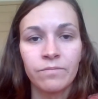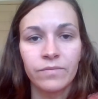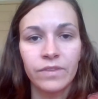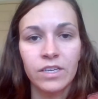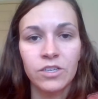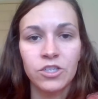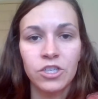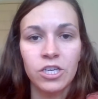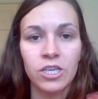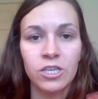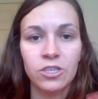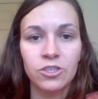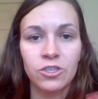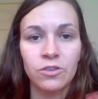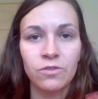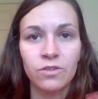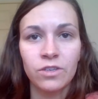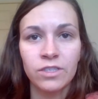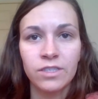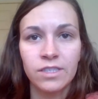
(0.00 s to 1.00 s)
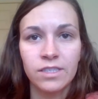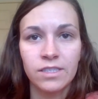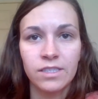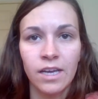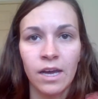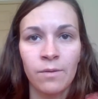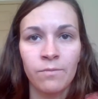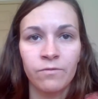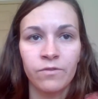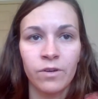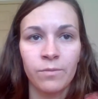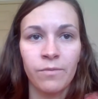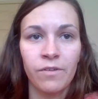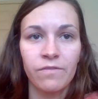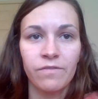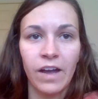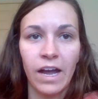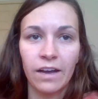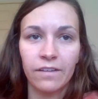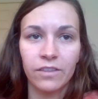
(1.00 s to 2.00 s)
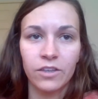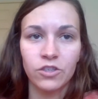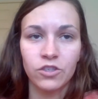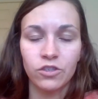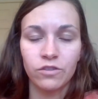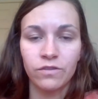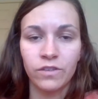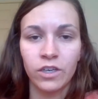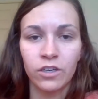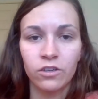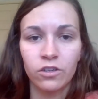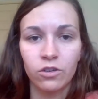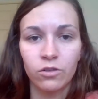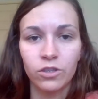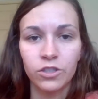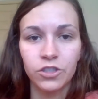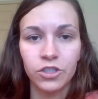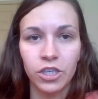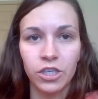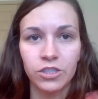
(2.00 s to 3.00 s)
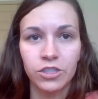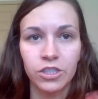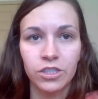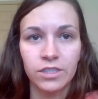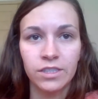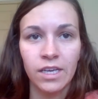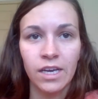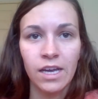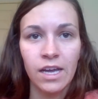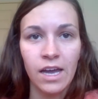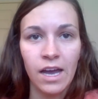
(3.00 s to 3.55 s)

This issue could stem from the fact that juvenile court judges